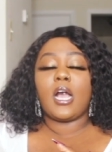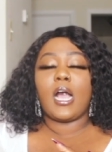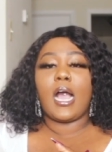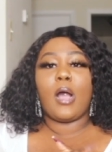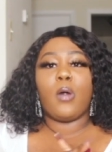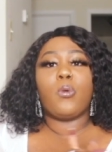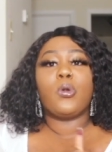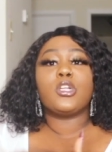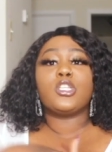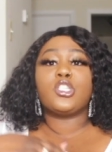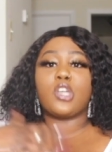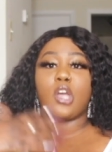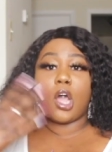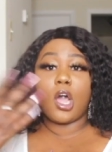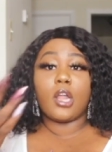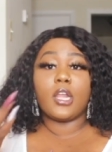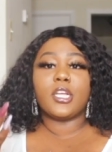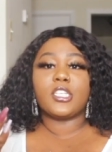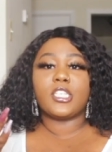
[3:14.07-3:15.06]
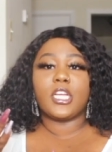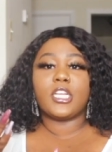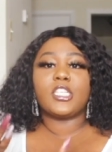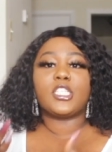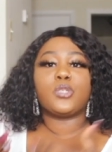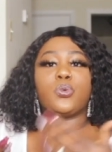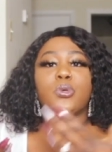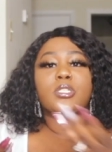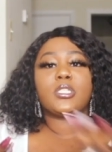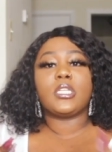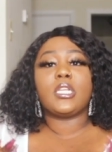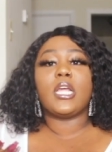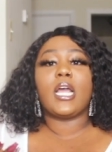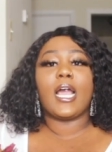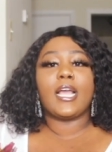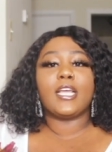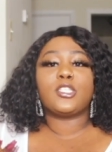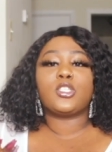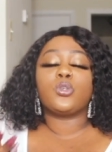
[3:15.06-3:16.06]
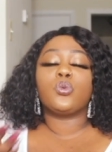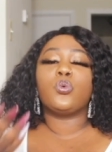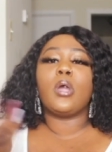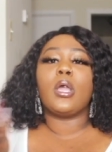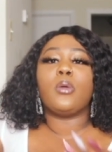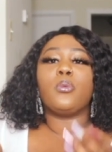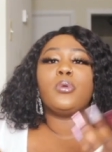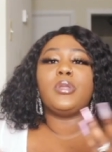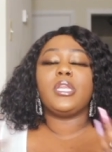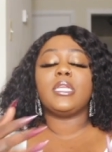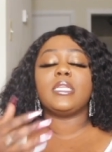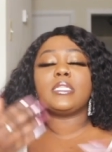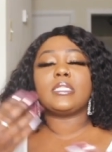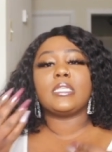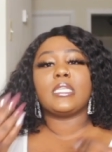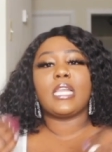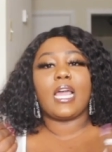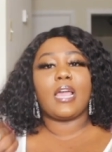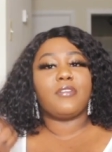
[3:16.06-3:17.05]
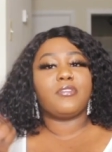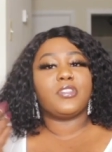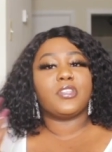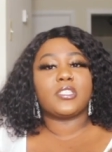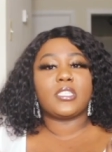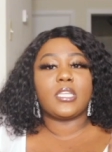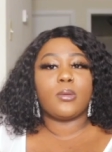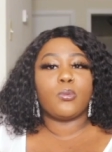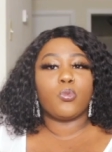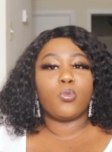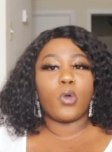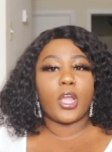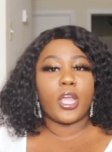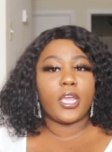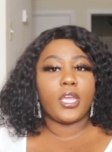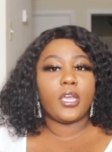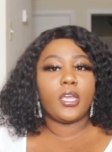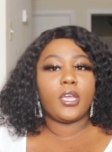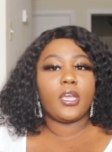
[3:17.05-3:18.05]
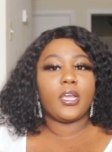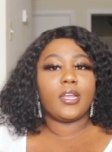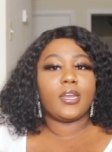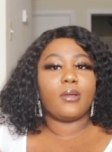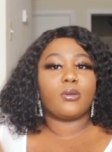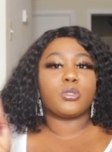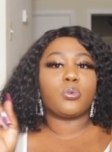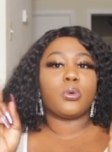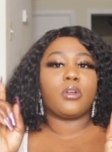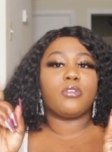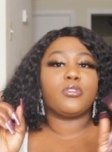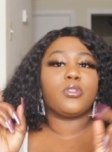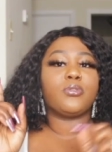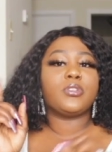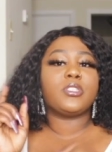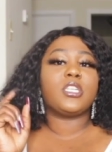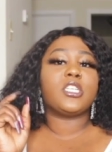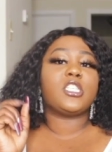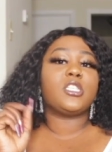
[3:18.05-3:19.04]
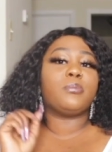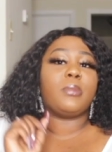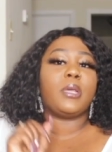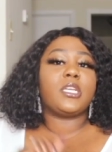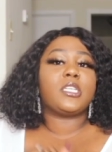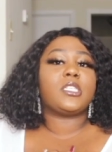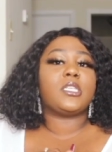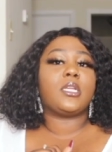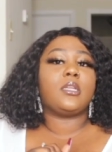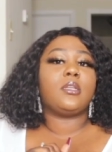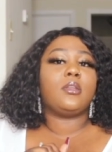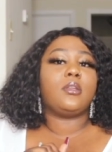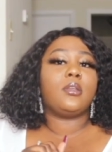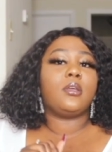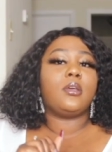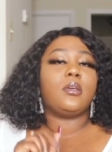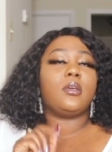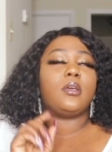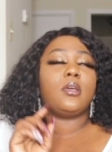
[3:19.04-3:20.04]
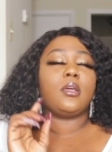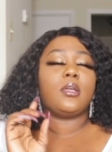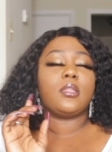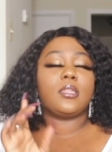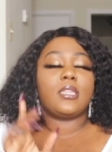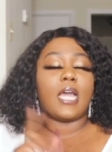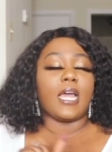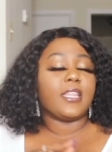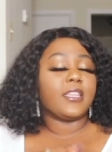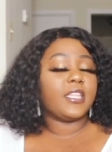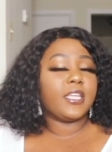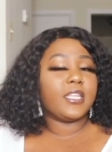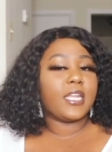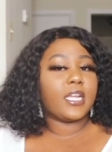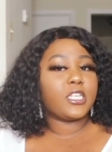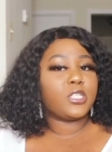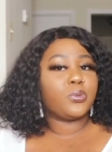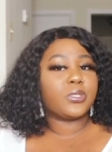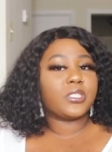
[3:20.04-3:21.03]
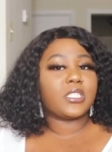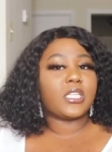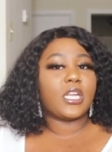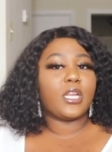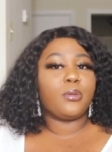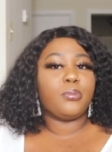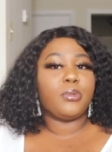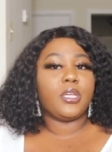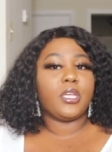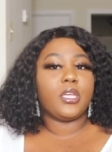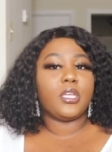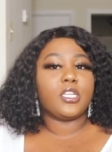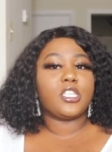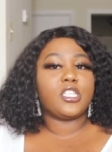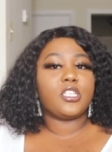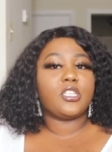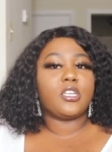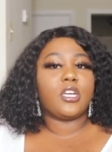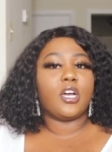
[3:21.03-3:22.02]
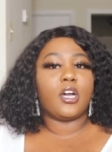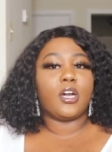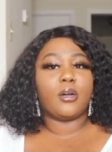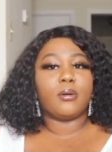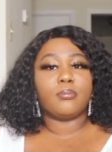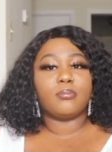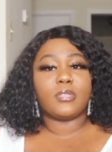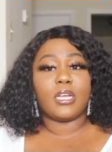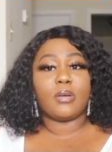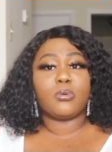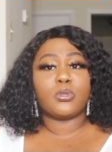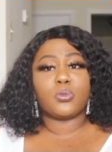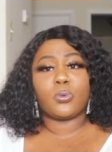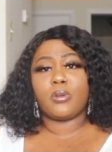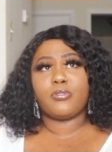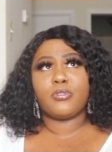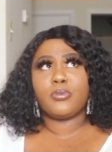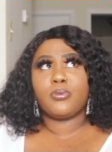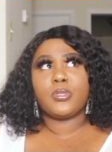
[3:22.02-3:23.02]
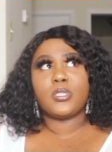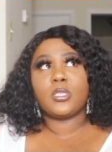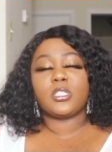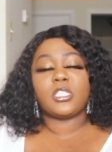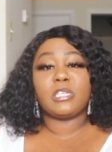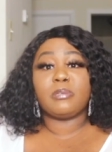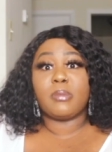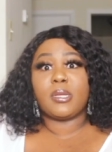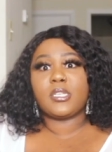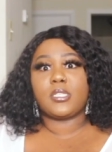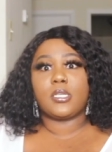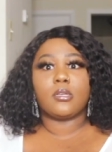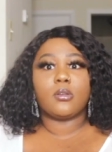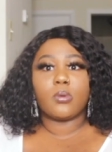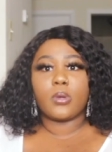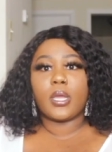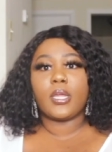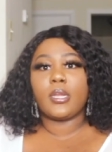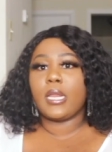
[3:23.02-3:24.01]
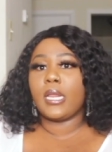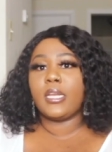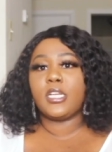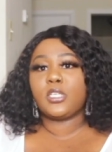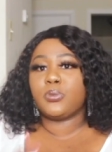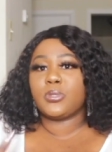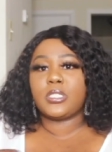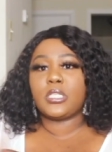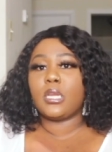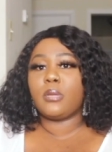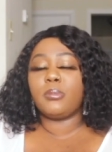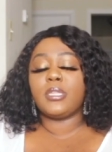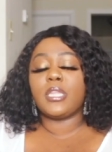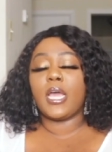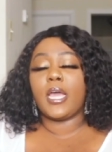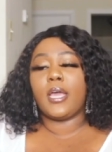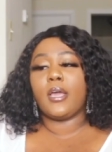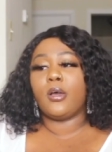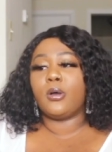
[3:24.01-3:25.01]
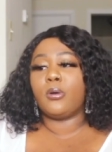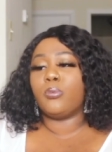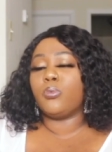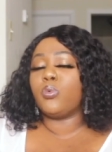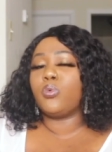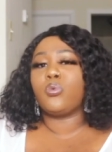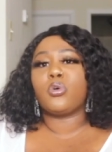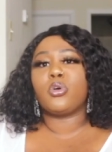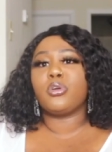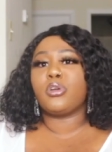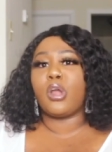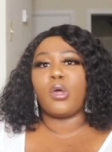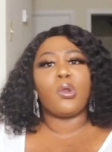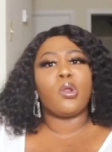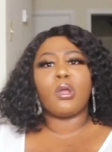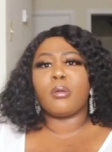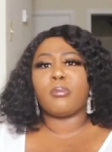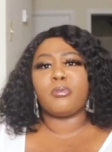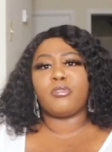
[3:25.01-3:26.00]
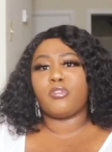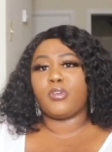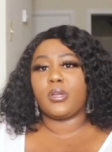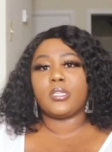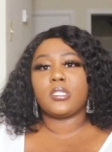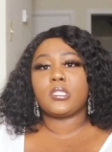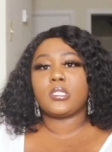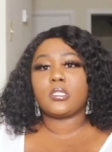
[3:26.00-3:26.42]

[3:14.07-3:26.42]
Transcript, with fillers: I went to college and she was still in high school, and we didn't see life the same way. That was one of the reasons she mentioned that day that she was telling me, um, that was one of the reasons she mentioned, okay? That day she was telling me that um, we could no longer be friends.